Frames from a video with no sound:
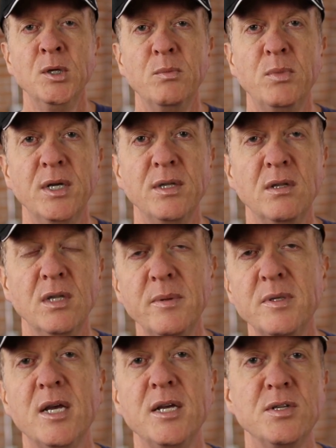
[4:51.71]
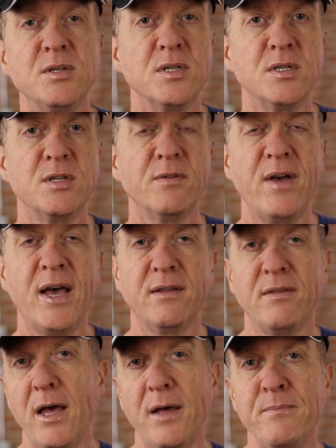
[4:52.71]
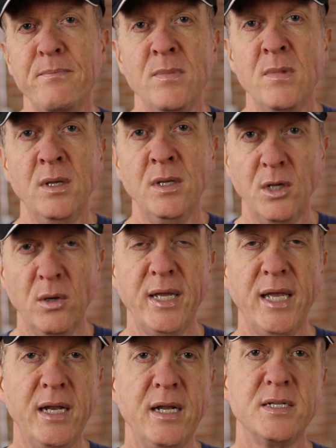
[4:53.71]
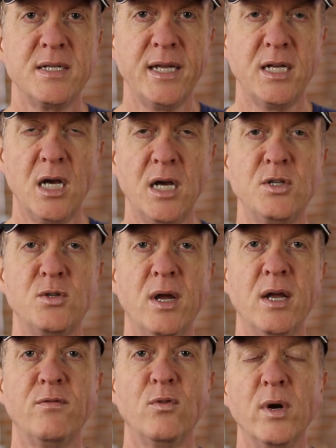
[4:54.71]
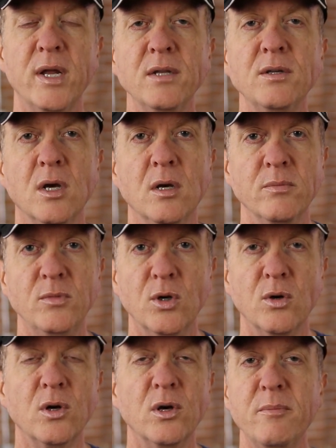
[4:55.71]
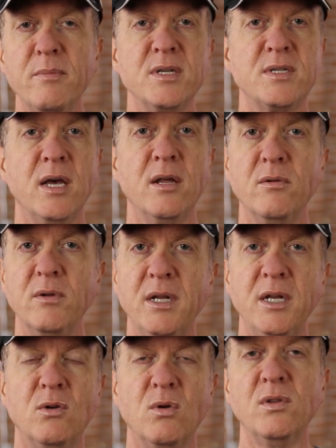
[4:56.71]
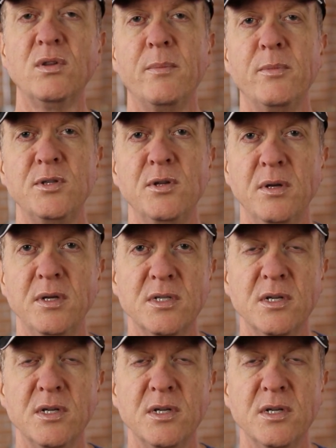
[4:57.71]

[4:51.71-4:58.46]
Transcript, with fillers: But the limitations is the fact that You know, it is a contract for income. You're going to miss out on any growth opportunities.